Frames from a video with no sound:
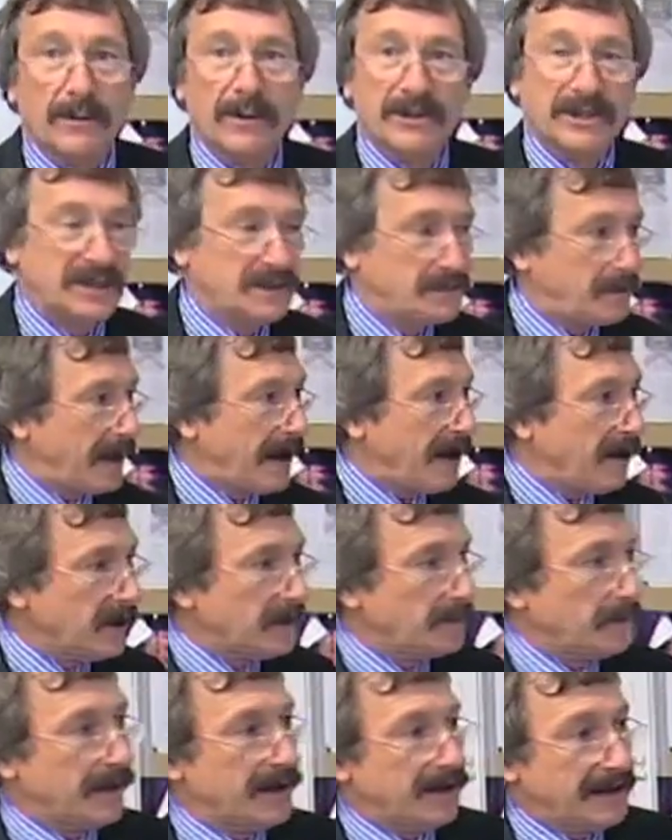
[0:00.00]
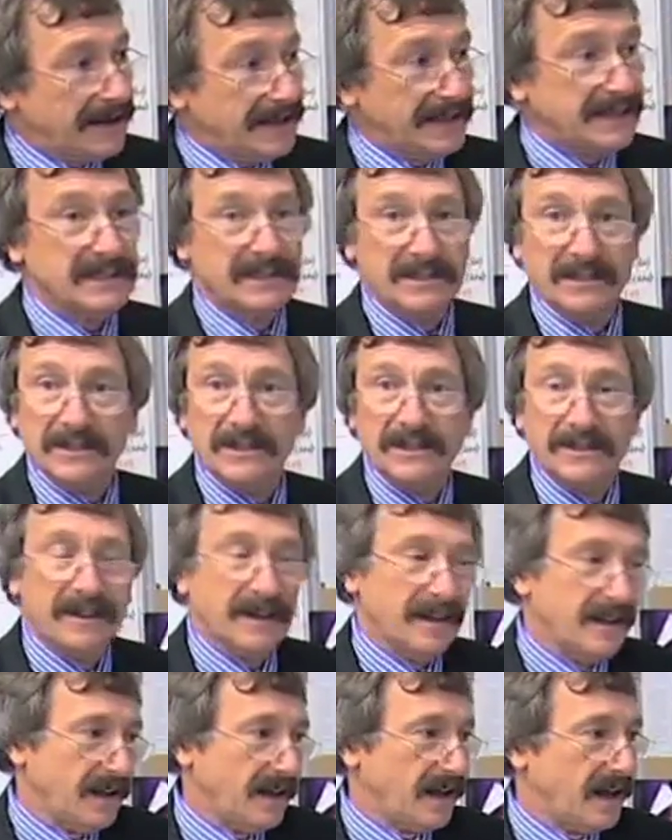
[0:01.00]
which is powered by lasers,
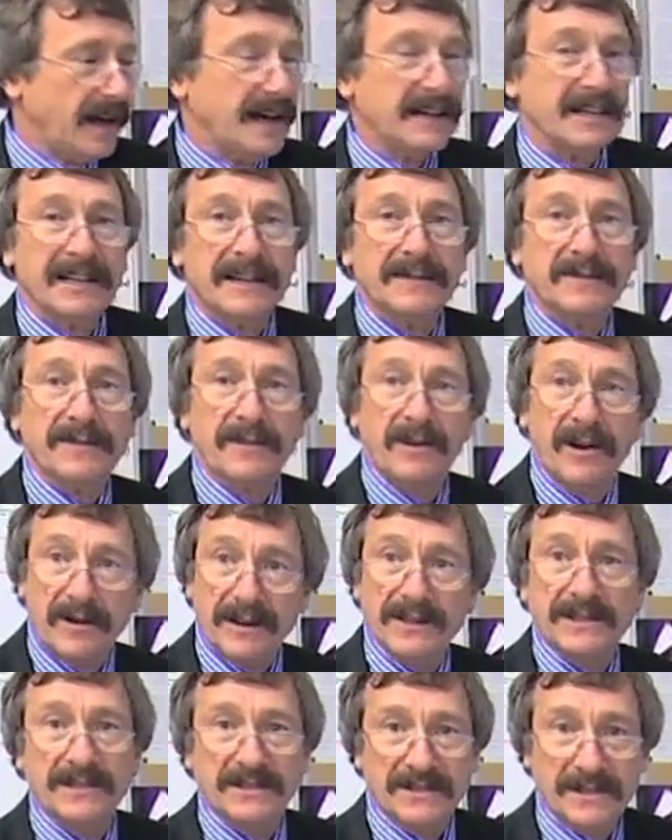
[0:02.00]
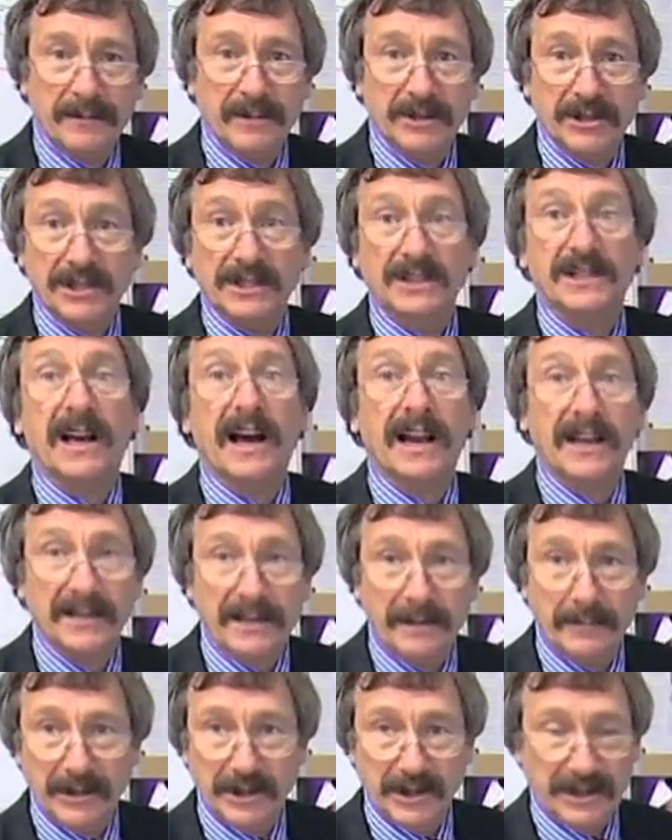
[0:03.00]
and it gives fluorescence images, coloured
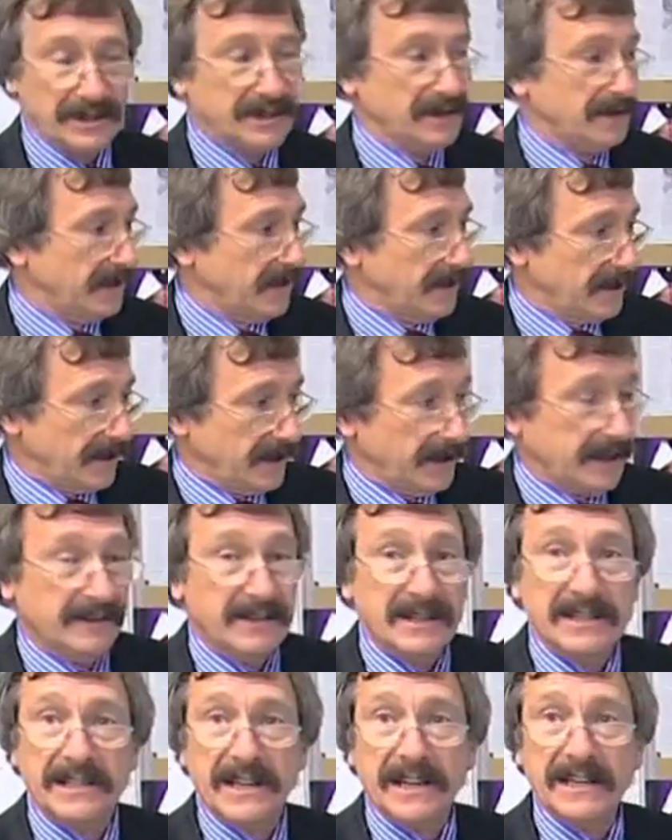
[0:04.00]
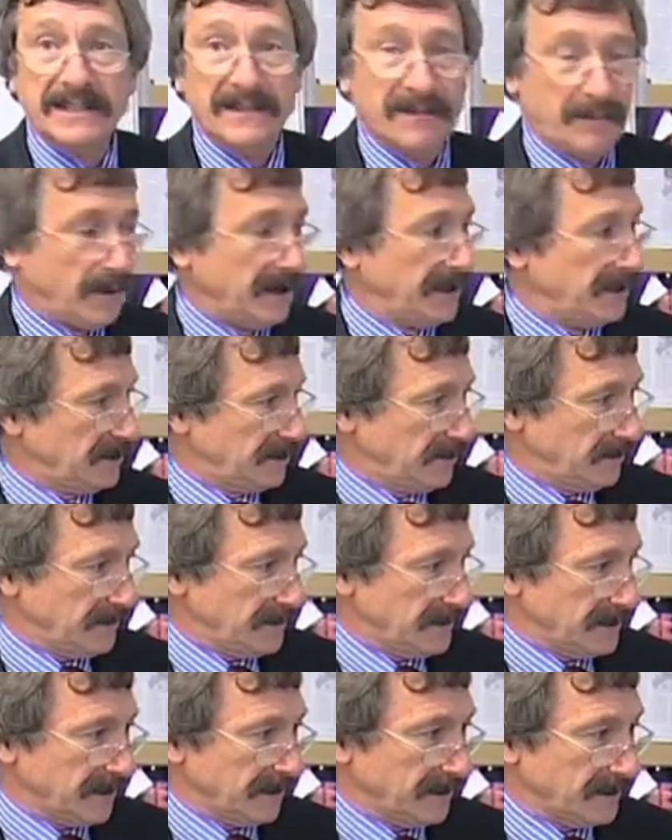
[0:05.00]
images, in this case of brain tumour
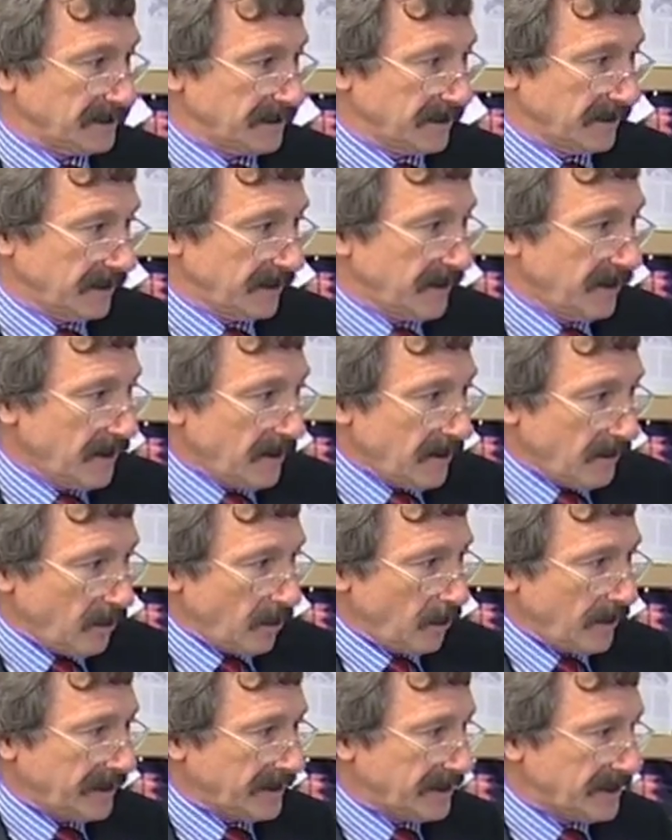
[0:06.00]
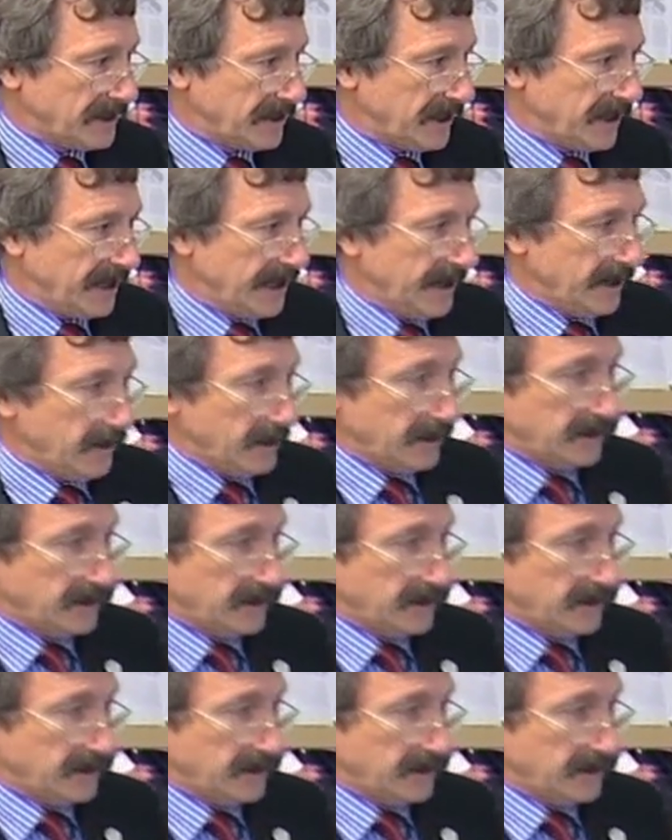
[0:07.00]
cells. What we can see here